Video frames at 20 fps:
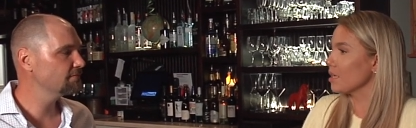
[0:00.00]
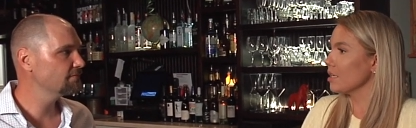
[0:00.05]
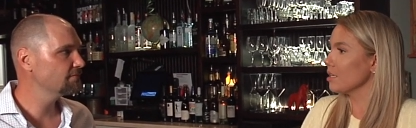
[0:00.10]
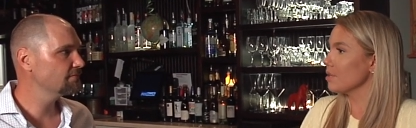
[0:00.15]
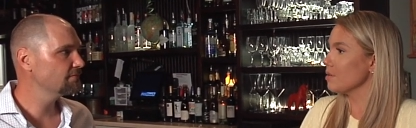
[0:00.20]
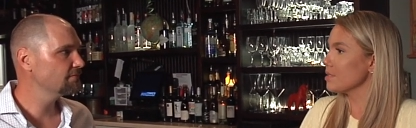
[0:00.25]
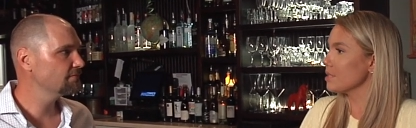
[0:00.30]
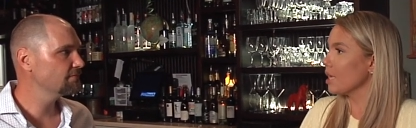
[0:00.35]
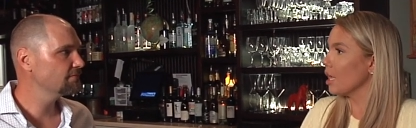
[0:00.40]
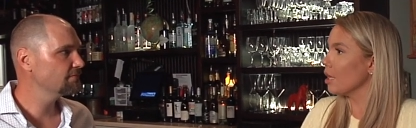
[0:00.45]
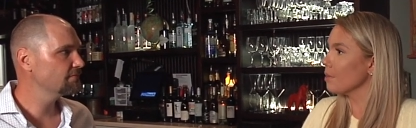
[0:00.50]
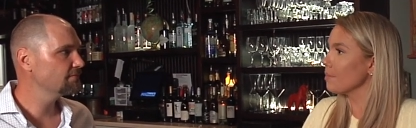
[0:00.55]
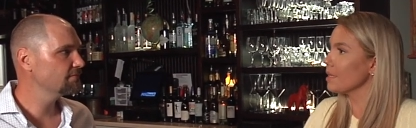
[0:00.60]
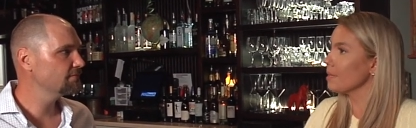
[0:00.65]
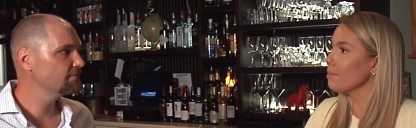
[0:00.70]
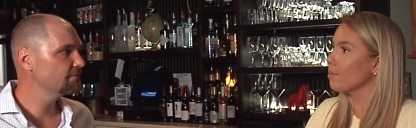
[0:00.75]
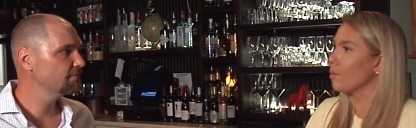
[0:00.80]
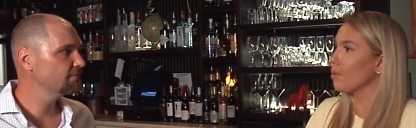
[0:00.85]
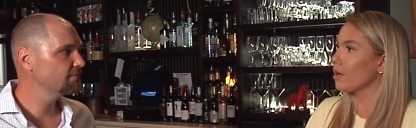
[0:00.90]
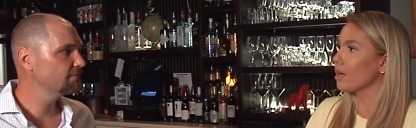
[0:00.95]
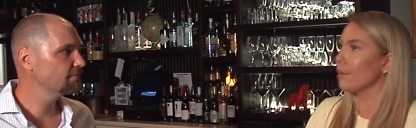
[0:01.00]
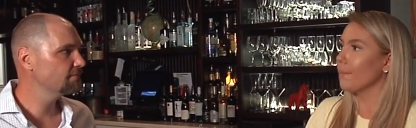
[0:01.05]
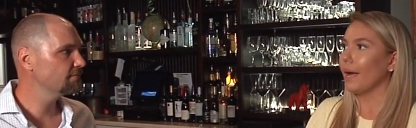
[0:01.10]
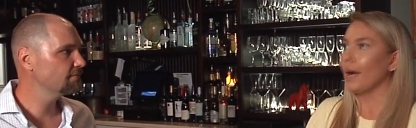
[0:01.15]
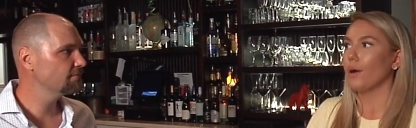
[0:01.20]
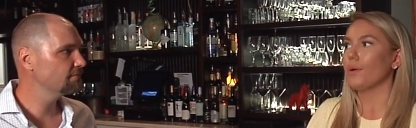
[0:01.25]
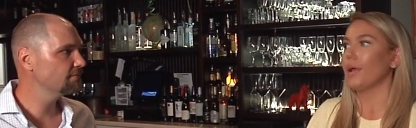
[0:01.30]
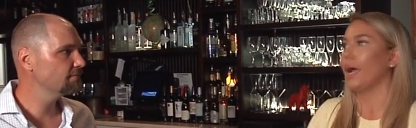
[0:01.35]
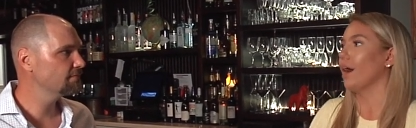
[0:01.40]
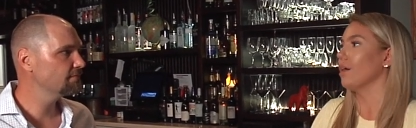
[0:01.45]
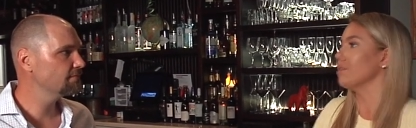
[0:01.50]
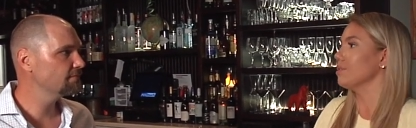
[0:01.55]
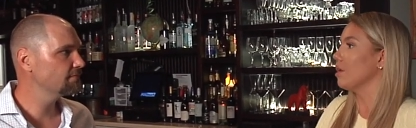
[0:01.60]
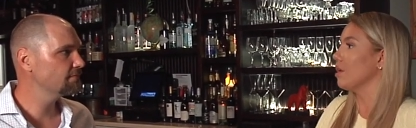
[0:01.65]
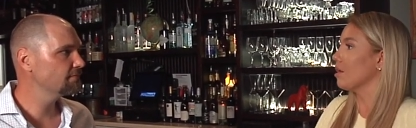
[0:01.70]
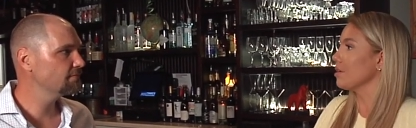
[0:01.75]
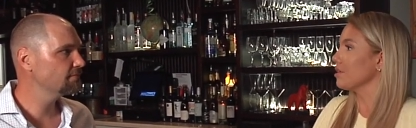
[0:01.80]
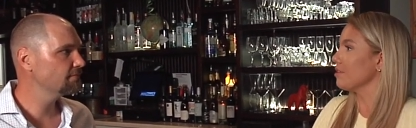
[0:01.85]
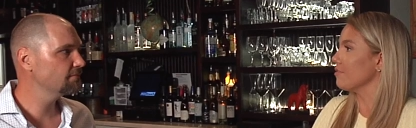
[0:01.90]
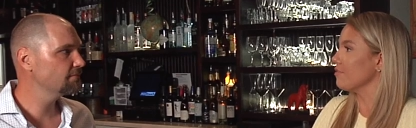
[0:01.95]
Speaker 1: Can you tell me more about how
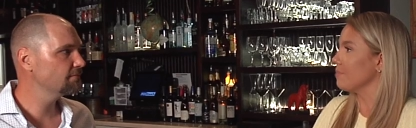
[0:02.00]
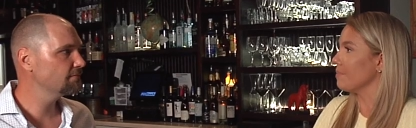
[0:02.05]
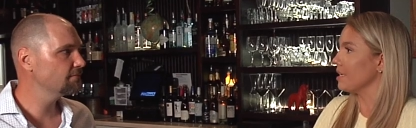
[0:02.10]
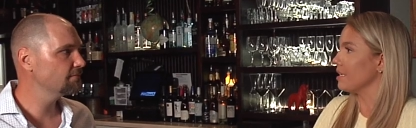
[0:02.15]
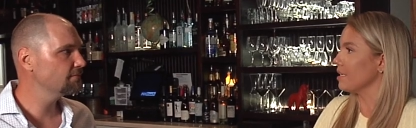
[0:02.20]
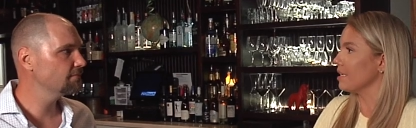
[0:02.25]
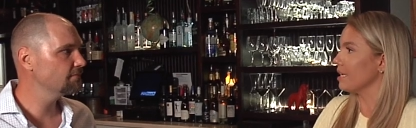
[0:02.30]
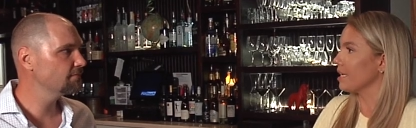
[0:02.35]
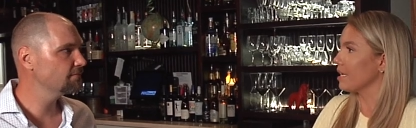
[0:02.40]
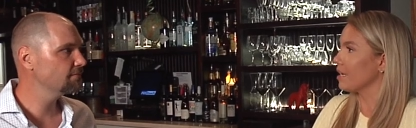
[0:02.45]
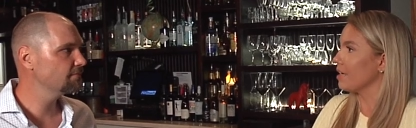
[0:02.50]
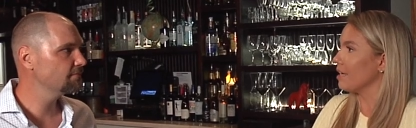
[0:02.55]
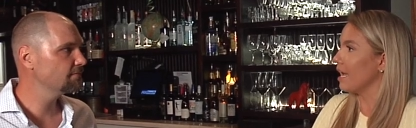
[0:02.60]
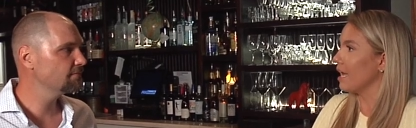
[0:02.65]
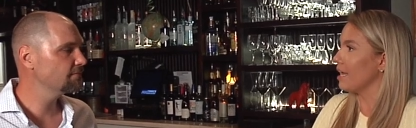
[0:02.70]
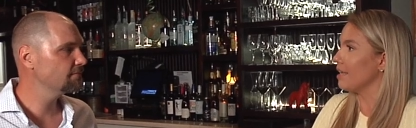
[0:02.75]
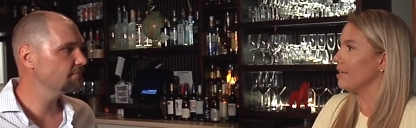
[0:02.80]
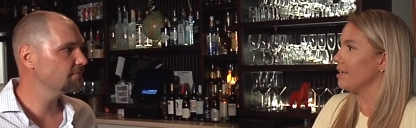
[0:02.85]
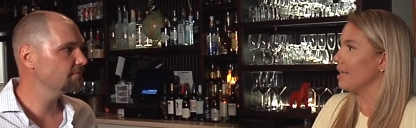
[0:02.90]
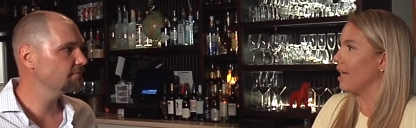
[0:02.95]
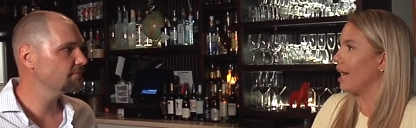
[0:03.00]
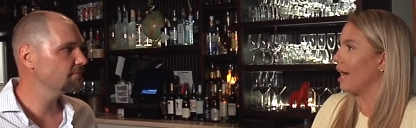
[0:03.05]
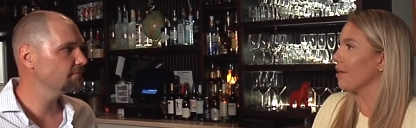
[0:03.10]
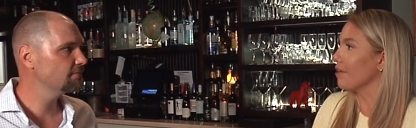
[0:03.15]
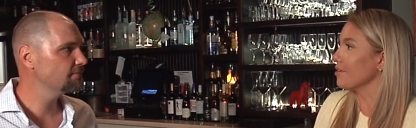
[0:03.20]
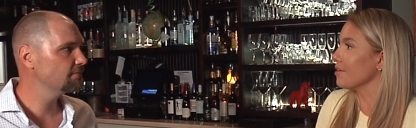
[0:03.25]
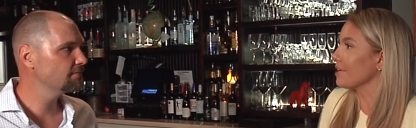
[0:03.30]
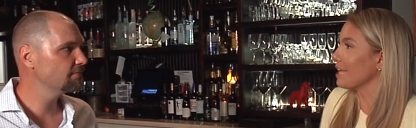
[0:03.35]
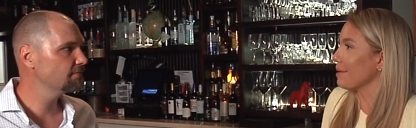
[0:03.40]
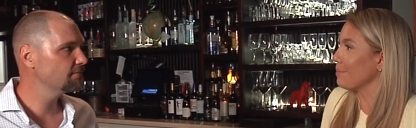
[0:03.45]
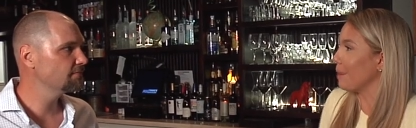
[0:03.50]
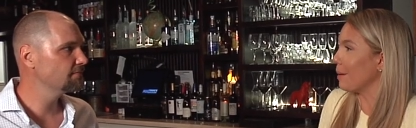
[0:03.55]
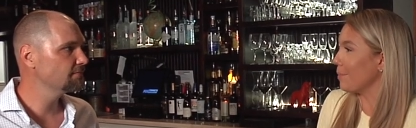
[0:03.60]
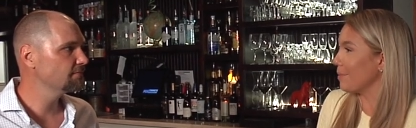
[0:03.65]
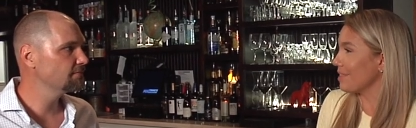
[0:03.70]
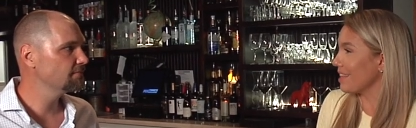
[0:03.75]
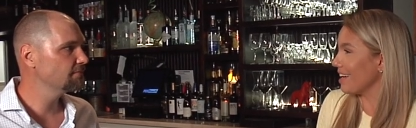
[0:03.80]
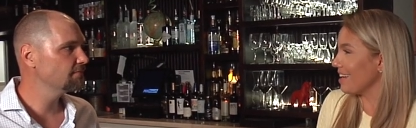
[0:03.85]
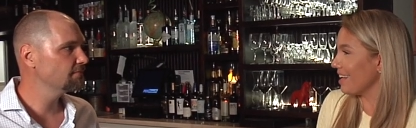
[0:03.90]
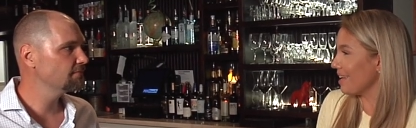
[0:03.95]
long you've been here and how you came
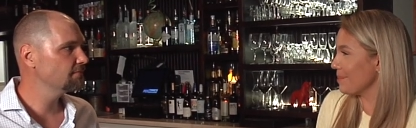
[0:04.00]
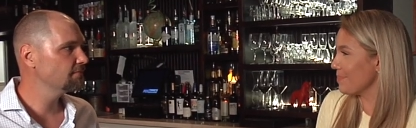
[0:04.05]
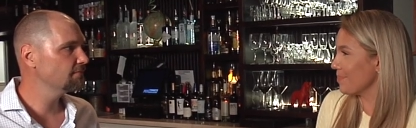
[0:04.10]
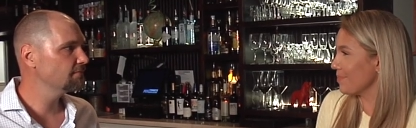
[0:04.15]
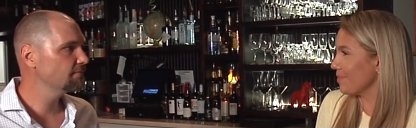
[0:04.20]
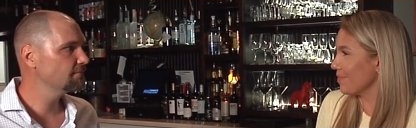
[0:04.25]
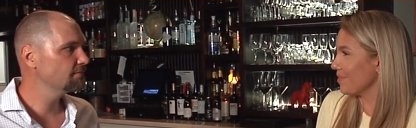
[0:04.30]
up with that name?